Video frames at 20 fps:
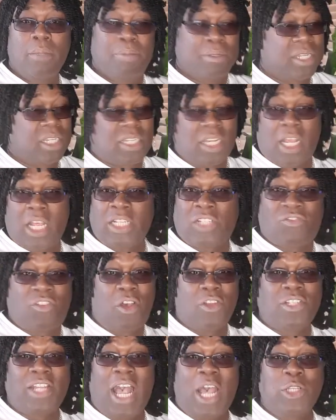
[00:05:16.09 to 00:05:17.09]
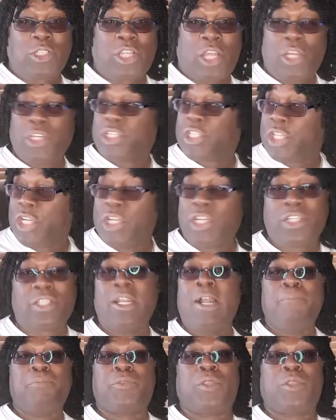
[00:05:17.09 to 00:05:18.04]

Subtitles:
Because as far as I was concerned,